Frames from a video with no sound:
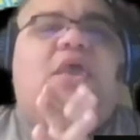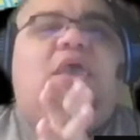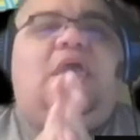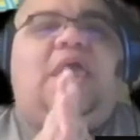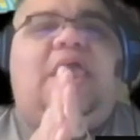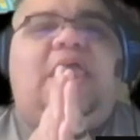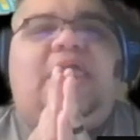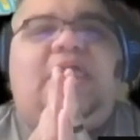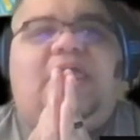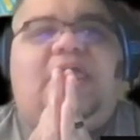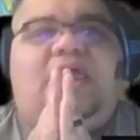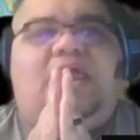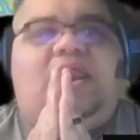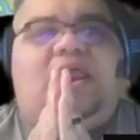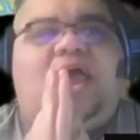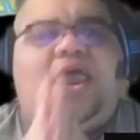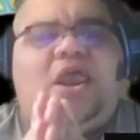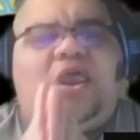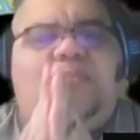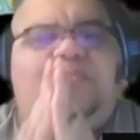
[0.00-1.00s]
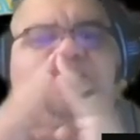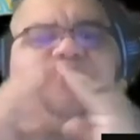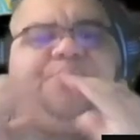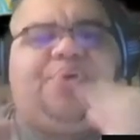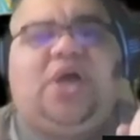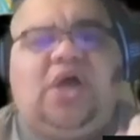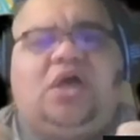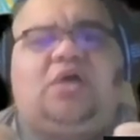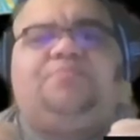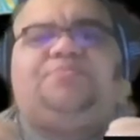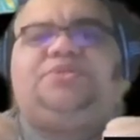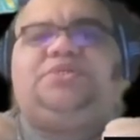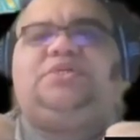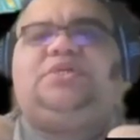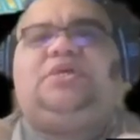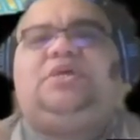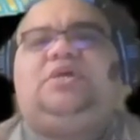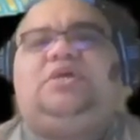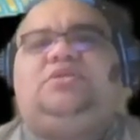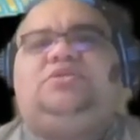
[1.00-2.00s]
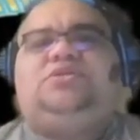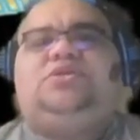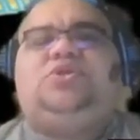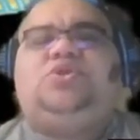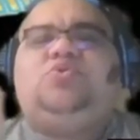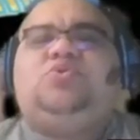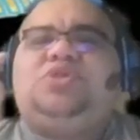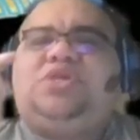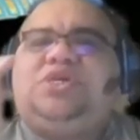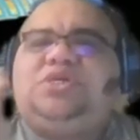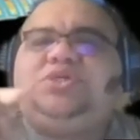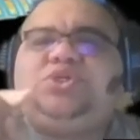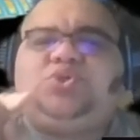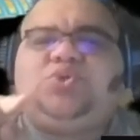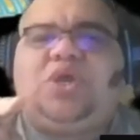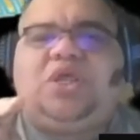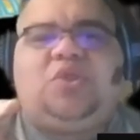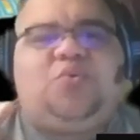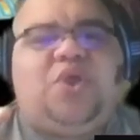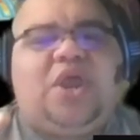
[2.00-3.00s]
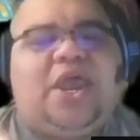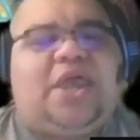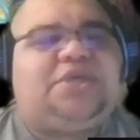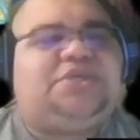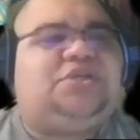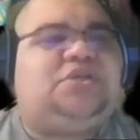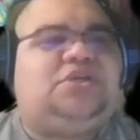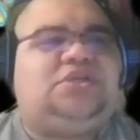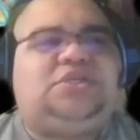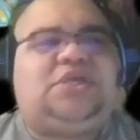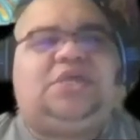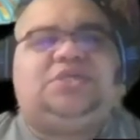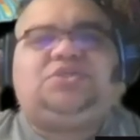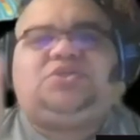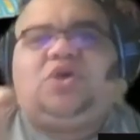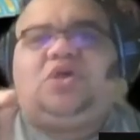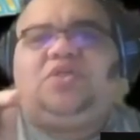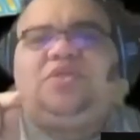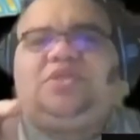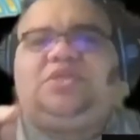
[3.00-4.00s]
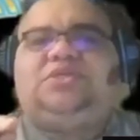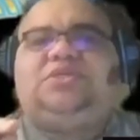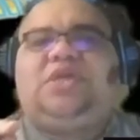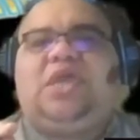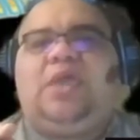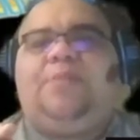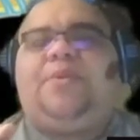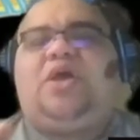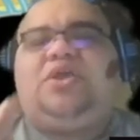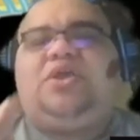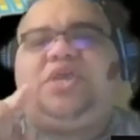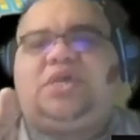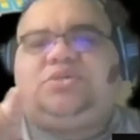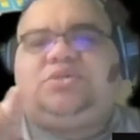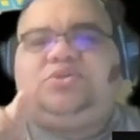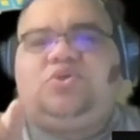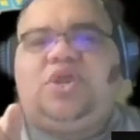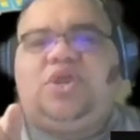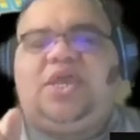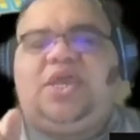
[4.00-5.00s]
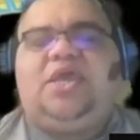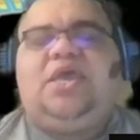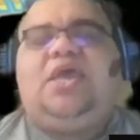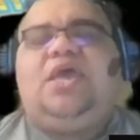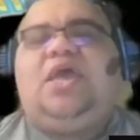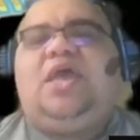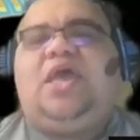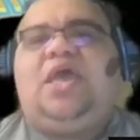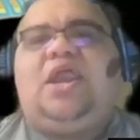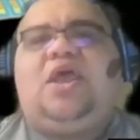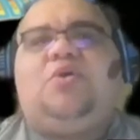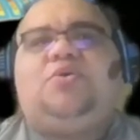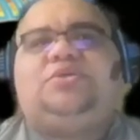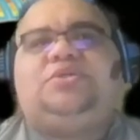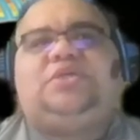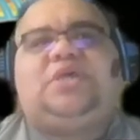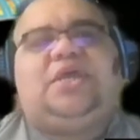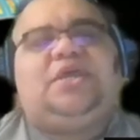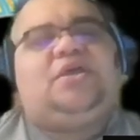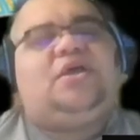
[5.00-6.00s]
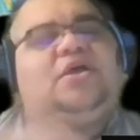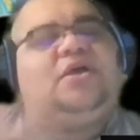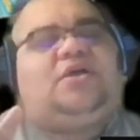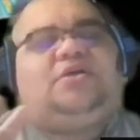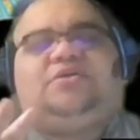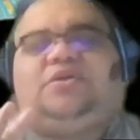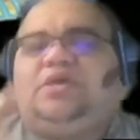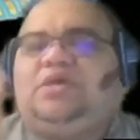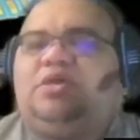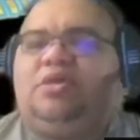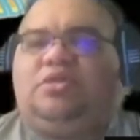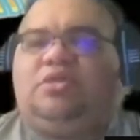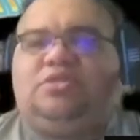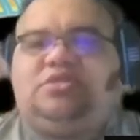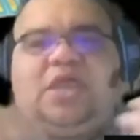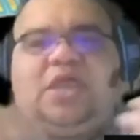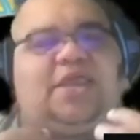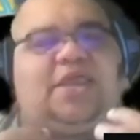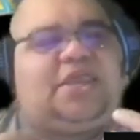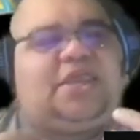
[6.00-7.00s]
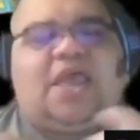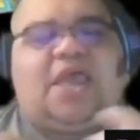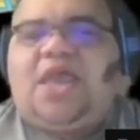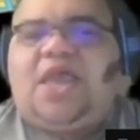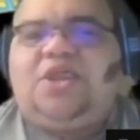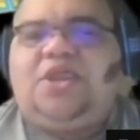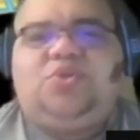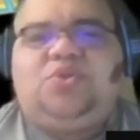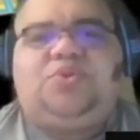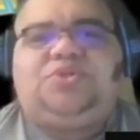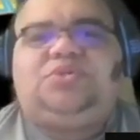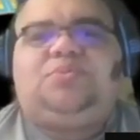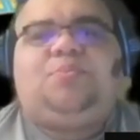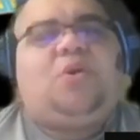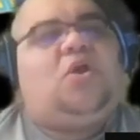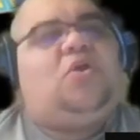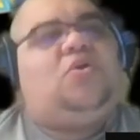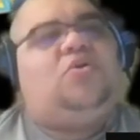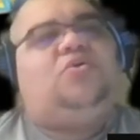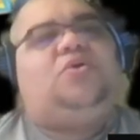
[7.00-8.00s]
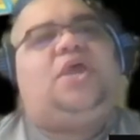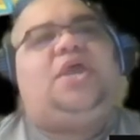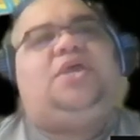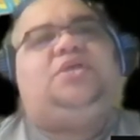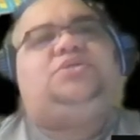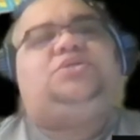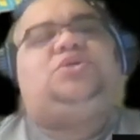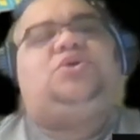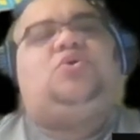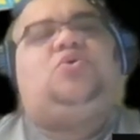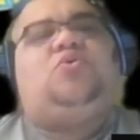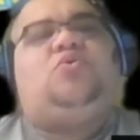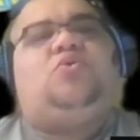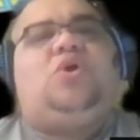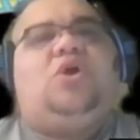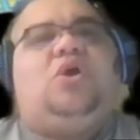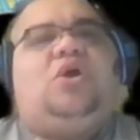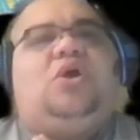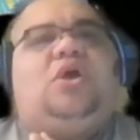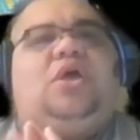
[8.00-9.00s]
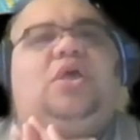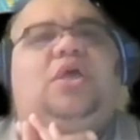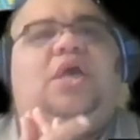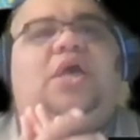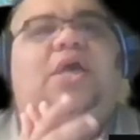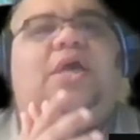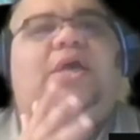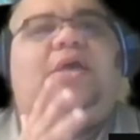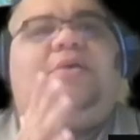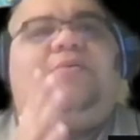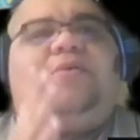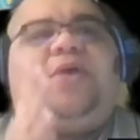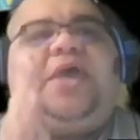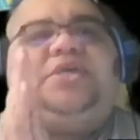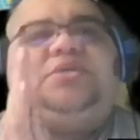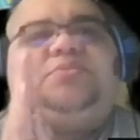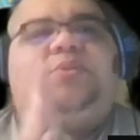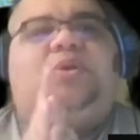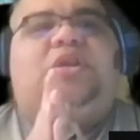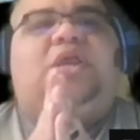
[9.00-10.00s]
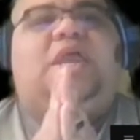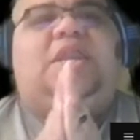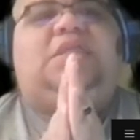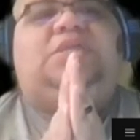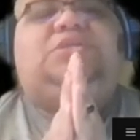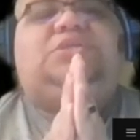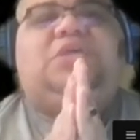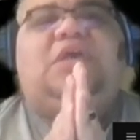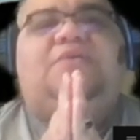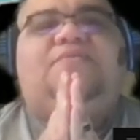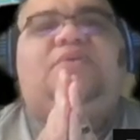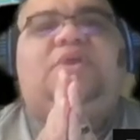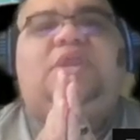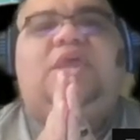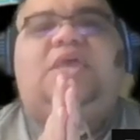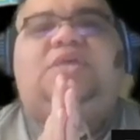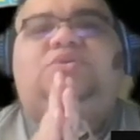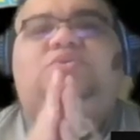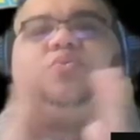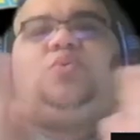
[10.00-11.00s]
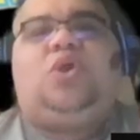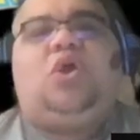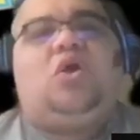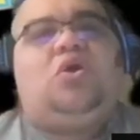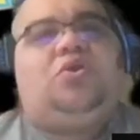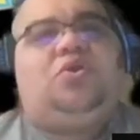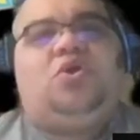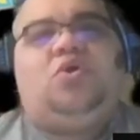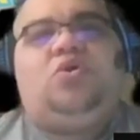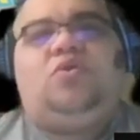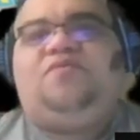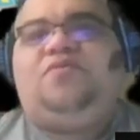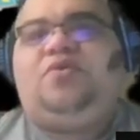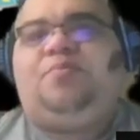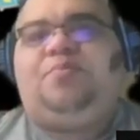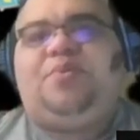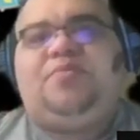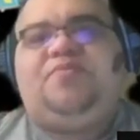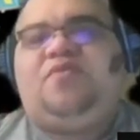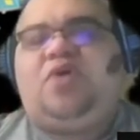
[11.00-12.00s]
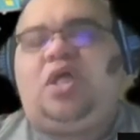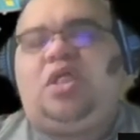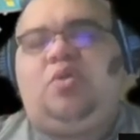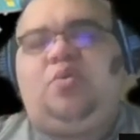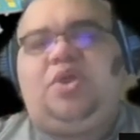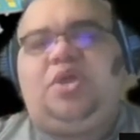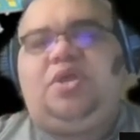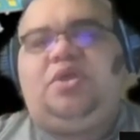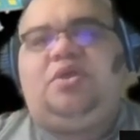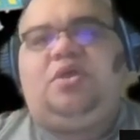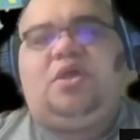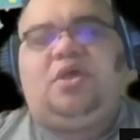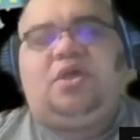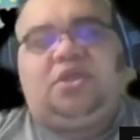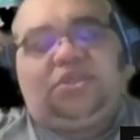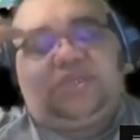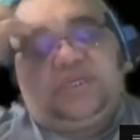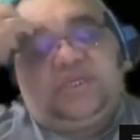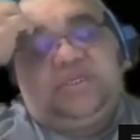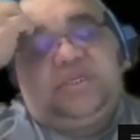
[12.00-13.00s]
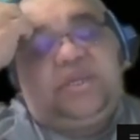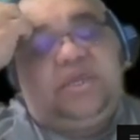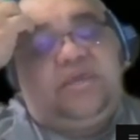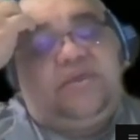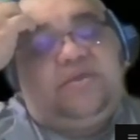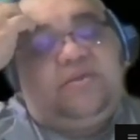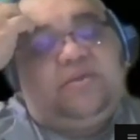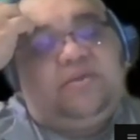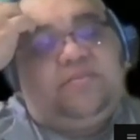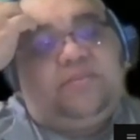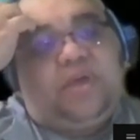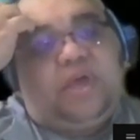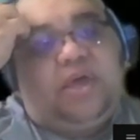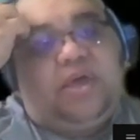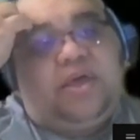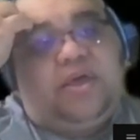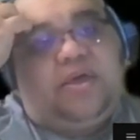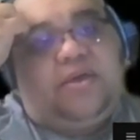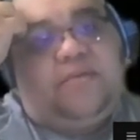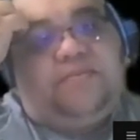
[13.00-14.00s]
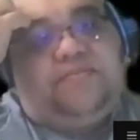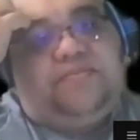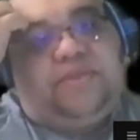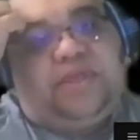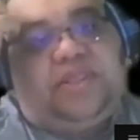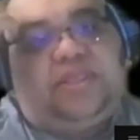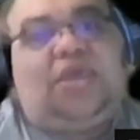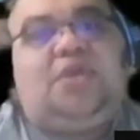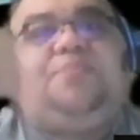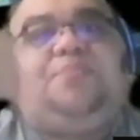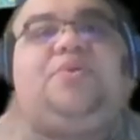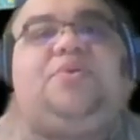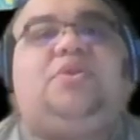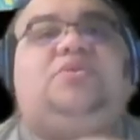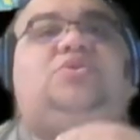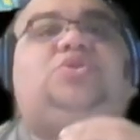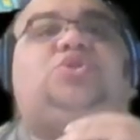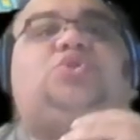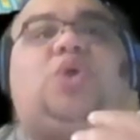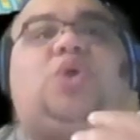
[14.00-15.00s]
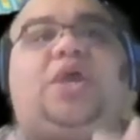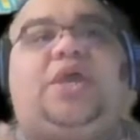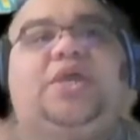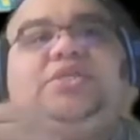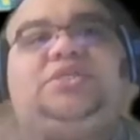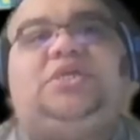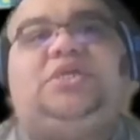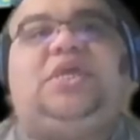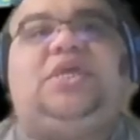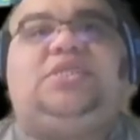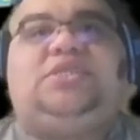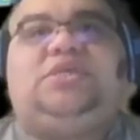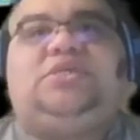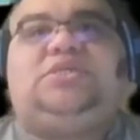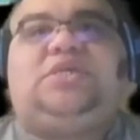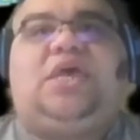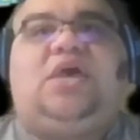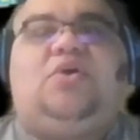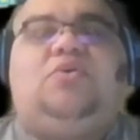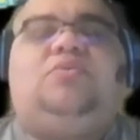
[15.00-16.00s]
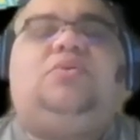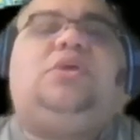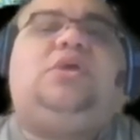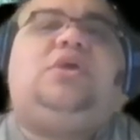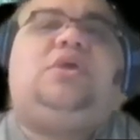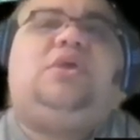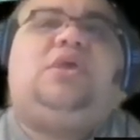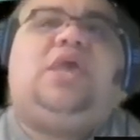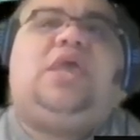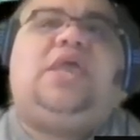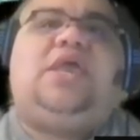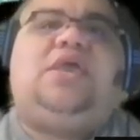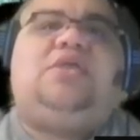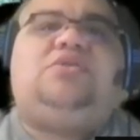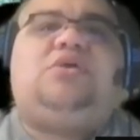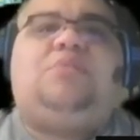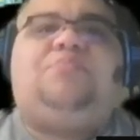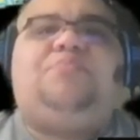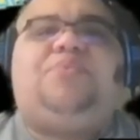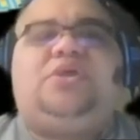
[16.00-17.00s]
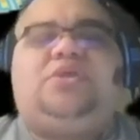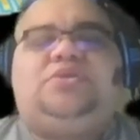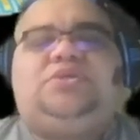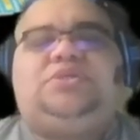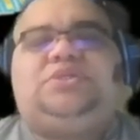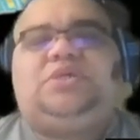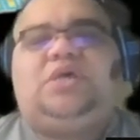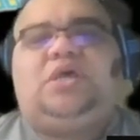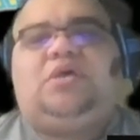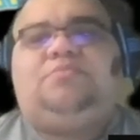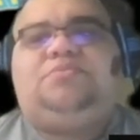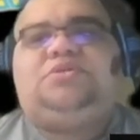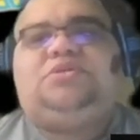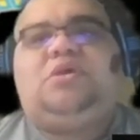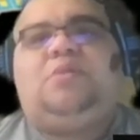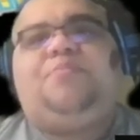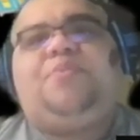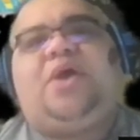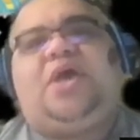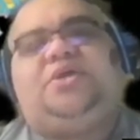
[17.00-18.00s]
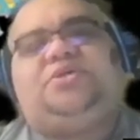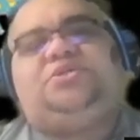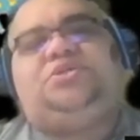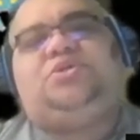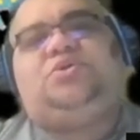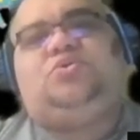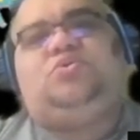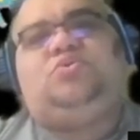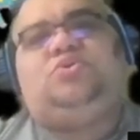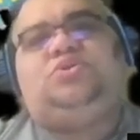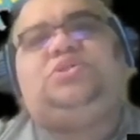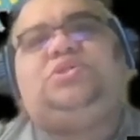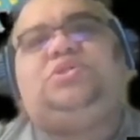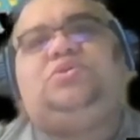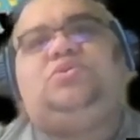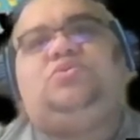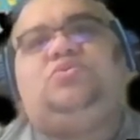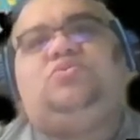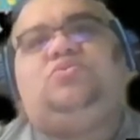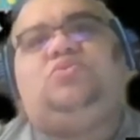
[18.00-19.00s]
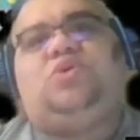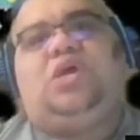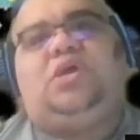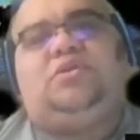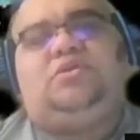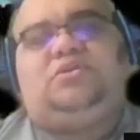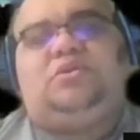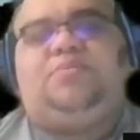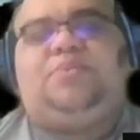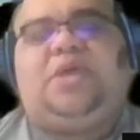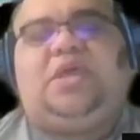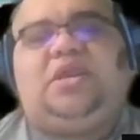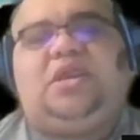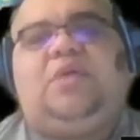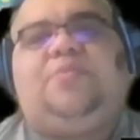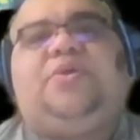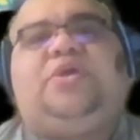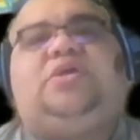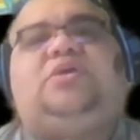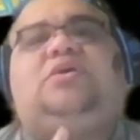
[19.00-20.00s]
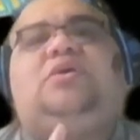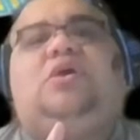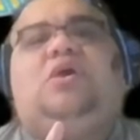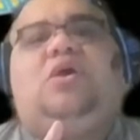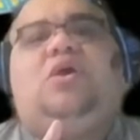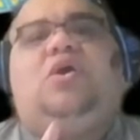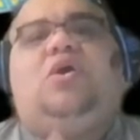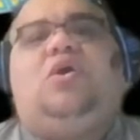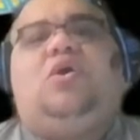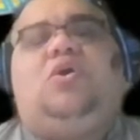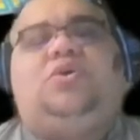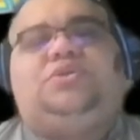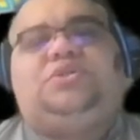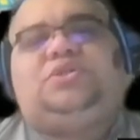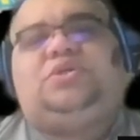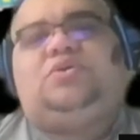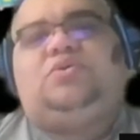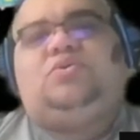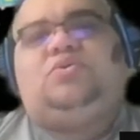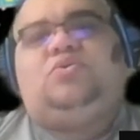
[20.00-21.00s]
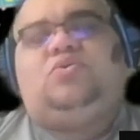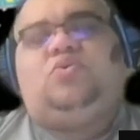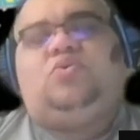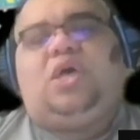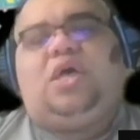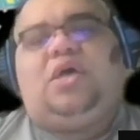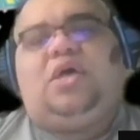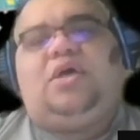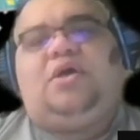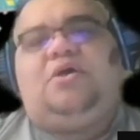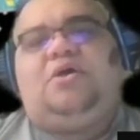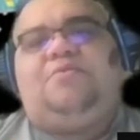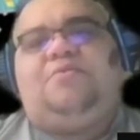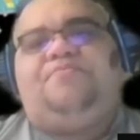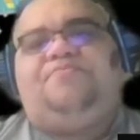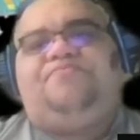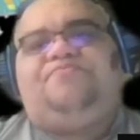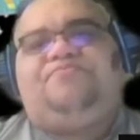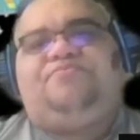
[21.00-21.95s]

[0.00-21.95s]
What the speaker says: and I am pumped to do this trailer reaction because I saw that this came out yesterday and I was like, I gotta do it tomorrow. And so xmen 97, as we all know, if you've been following Disney, that they've been trying to get this out, and there have been some setbacks due to the pandemic, also